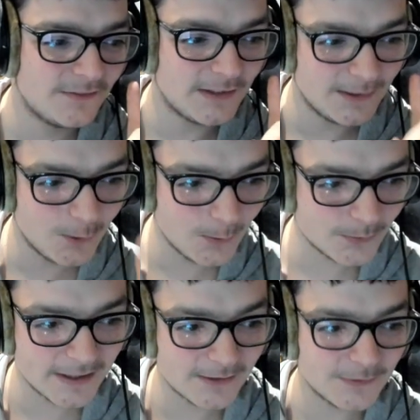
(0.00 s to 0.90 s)
the
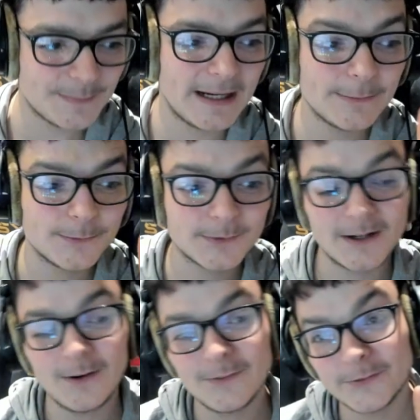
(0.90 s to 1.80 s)
upgrade on the pipe, which we
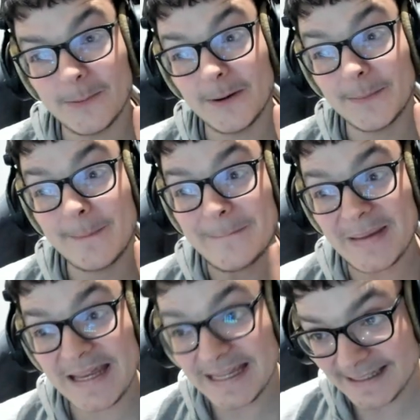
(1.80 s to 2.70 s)
got from a
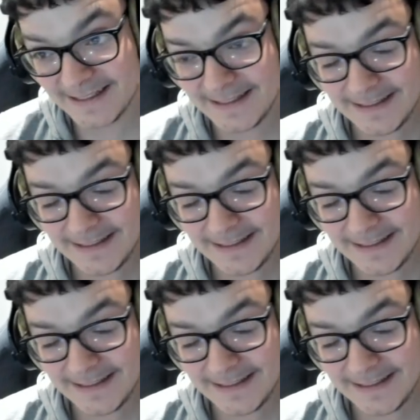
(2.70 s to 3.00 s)
bee,